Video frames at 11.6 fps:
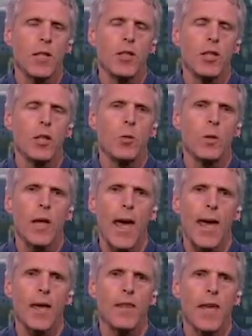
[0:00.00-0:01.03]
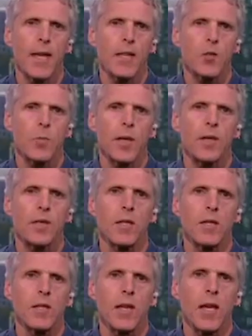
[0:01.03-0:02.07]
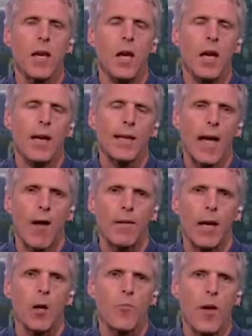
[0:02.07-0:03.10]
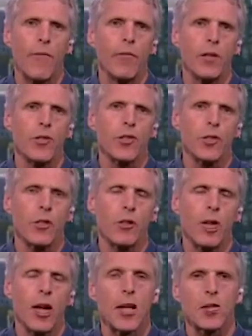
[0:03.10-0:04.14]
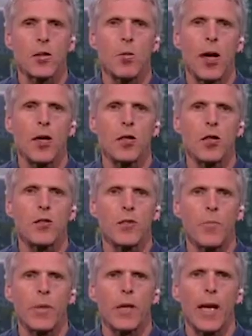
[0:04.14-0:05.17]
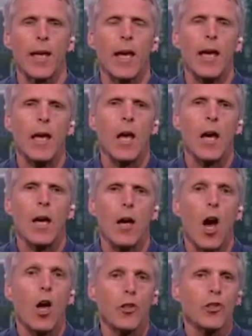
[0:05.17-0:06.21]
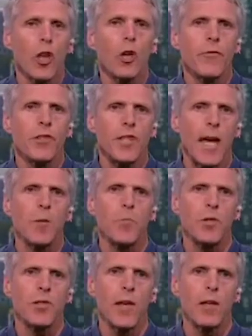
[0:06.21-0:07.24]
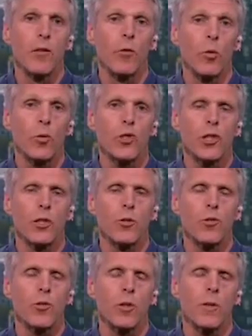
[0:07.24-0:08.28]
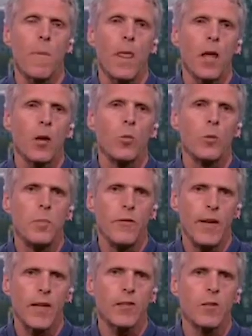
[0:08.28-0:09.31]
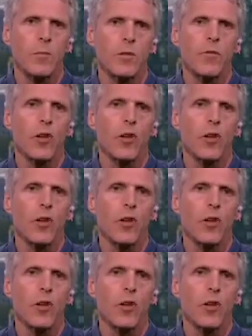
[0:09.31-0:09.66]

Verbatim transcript: in the UK, the NSPCC, carried out a prevalence survey and estimated that something like uh, uh just over 10% of all children would be victims of